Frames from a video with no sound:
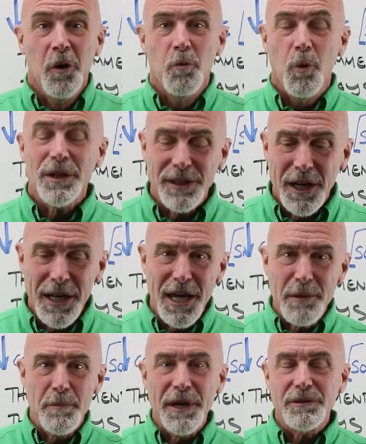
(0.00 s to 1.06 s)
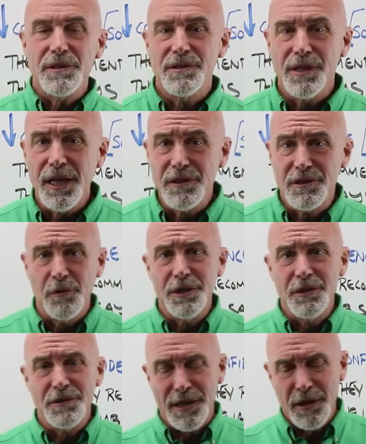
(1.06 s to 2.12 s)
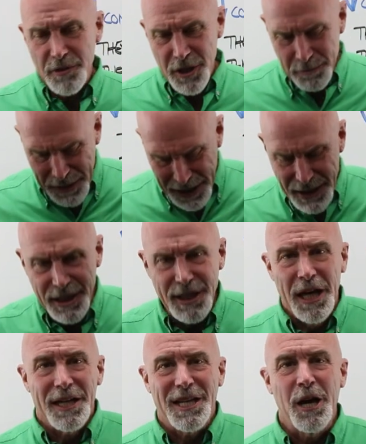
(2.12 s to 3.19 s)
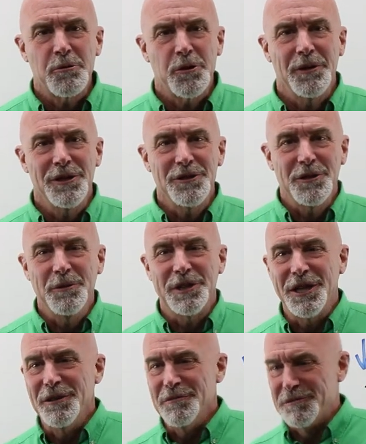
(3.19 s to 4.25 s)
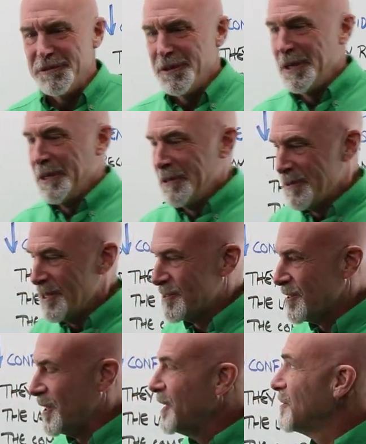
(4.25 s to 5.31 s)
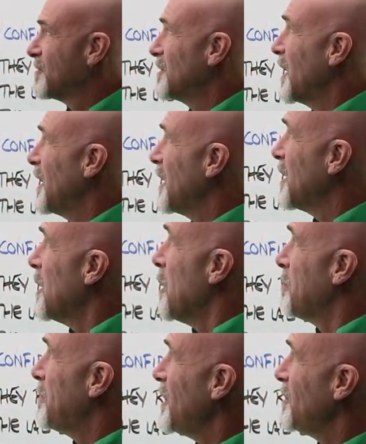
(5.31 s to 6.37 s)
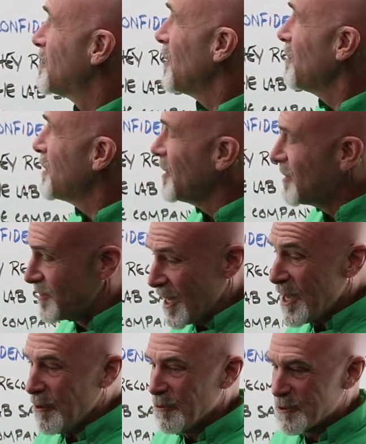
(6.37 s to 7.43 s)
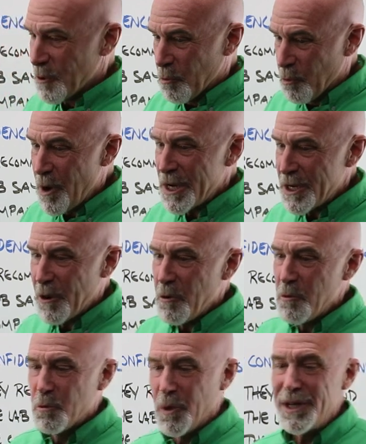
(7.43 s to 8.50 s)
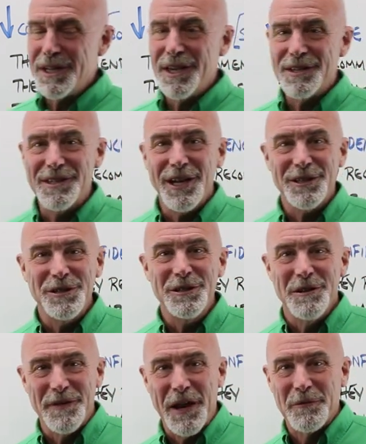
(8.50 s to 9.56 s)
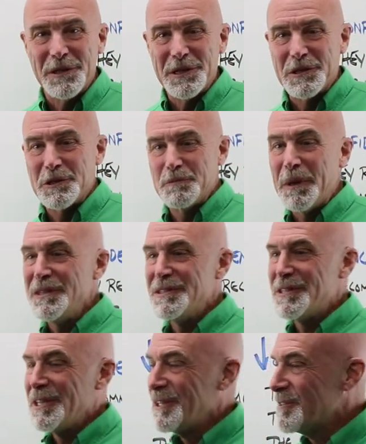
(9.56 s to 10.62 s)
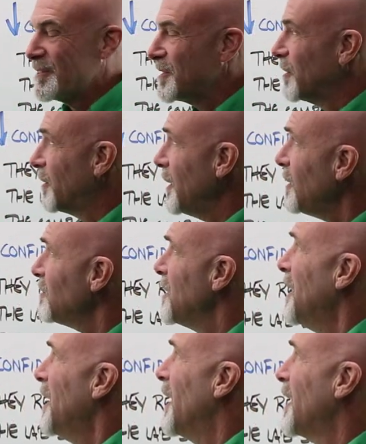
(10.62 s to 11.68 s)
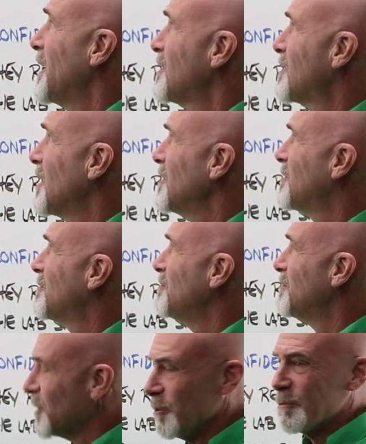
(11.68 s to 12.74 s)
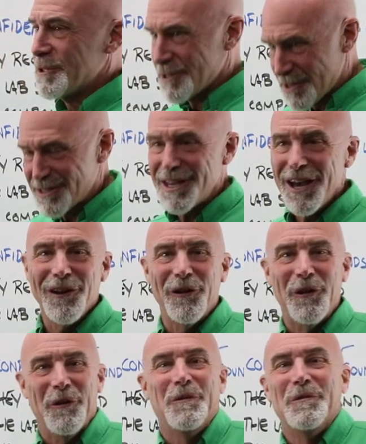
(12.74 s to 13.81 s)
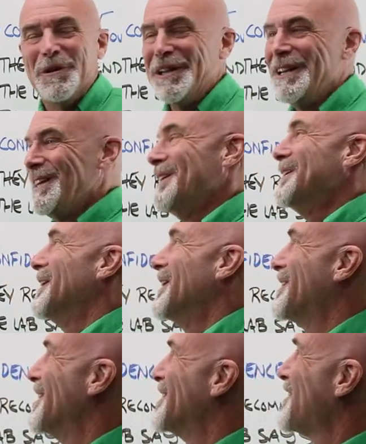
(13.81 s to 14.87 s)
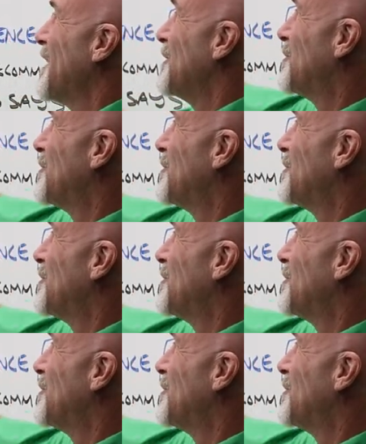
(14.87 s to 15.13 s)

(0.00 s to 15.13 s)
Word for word: What I am about to say is going to sound completely counterintuitive. This is a piece of the Sales 101 section of our dispensing series, and it says, don't sell. And it does say,